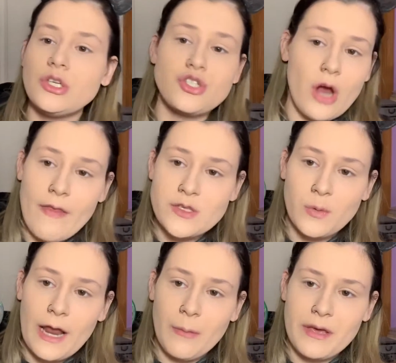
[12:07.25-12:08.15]
try
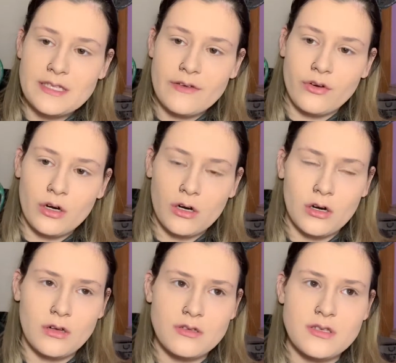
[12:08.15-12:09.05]
this one out because I've
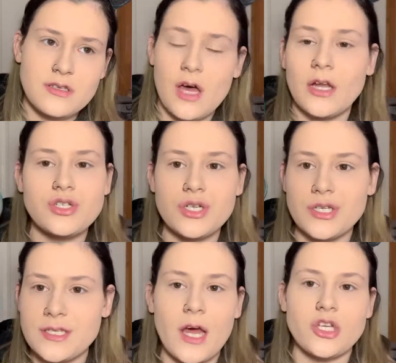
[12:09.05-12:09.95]
heard such
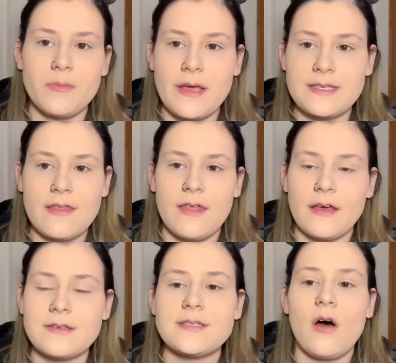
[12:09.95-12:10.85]
amazing
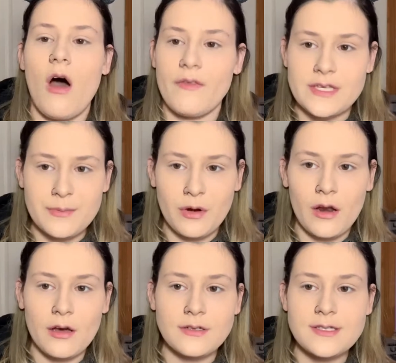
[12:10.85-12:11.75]
things on this
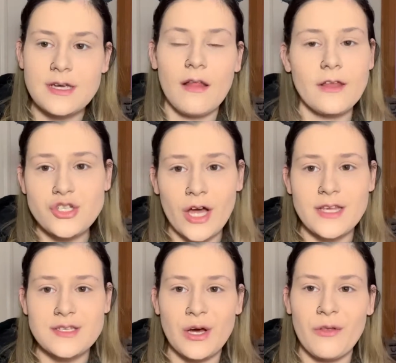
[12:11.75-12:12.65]
product. I'll let you
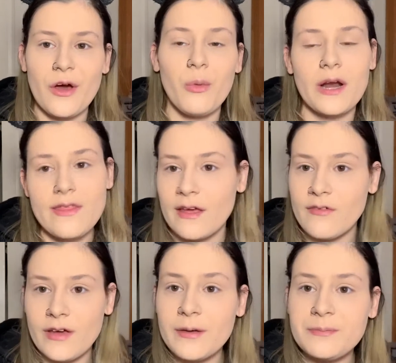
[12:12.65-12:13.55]
guys know though what I
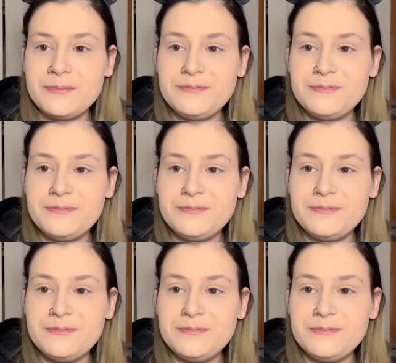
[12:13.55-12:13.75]
think of it.